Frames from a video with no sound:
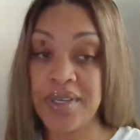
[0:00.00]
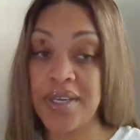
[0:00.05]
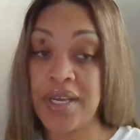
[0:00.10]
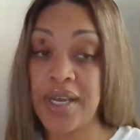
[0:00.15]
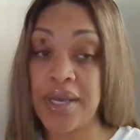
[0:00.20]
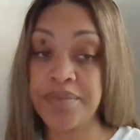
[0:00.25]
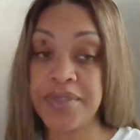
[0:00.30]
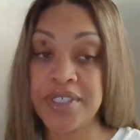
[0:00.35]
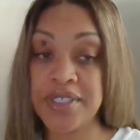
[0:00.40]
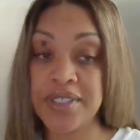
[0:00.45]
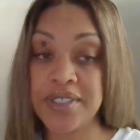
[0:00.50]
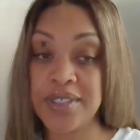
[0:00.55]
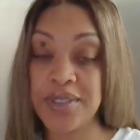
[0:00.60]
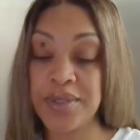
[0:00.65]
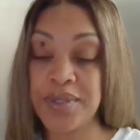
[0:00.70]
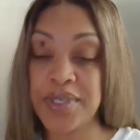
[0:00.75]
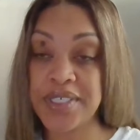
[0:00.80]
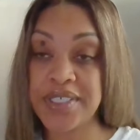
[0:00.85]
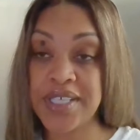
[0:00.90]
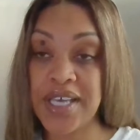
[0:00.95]
And I'm just
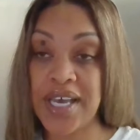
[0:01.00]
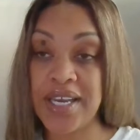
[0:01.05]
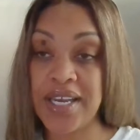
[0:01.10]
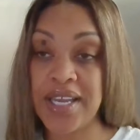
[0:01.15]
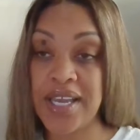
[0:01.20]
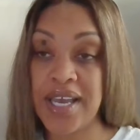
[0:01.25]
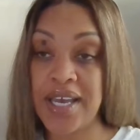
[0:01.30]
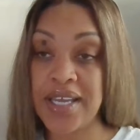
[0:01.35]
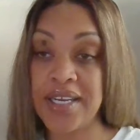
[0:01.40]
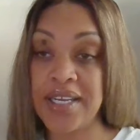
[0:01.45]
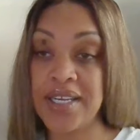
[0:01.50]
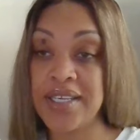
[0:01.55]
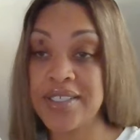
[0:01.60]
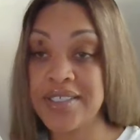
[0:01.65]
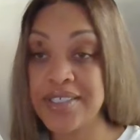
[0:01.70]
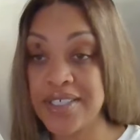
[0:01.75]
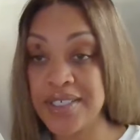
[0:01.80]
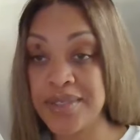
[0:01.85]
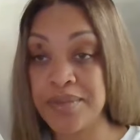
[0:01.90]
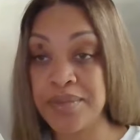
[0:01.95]
so excited,
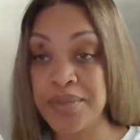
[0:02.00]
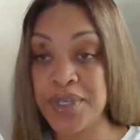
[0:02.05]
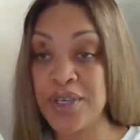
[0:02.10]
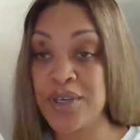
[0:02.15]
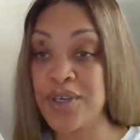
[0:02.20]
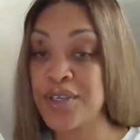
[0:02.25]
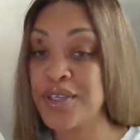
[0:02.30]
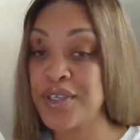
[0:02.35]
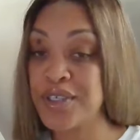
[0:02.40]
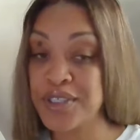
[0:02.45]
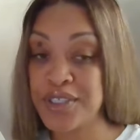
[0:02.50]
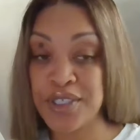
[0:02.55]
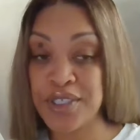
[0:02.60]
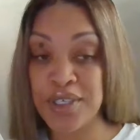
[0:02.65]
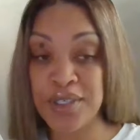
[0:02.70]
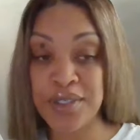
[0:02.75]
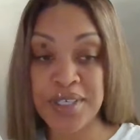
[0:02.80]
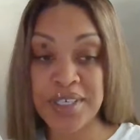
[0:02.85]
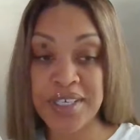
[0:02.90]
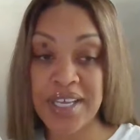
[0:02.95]
Heidi, to be on your
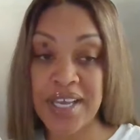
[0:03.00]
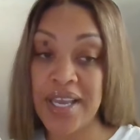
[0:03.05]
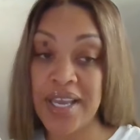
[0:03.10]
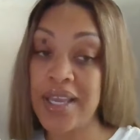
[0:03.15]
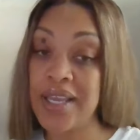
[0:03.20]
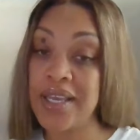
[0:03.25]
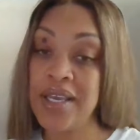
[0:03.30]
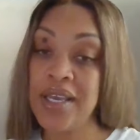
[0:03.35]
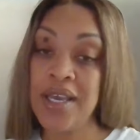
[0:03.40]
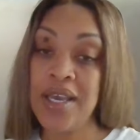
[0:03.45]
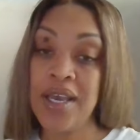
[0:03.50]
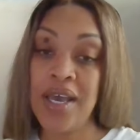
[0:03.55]
show today.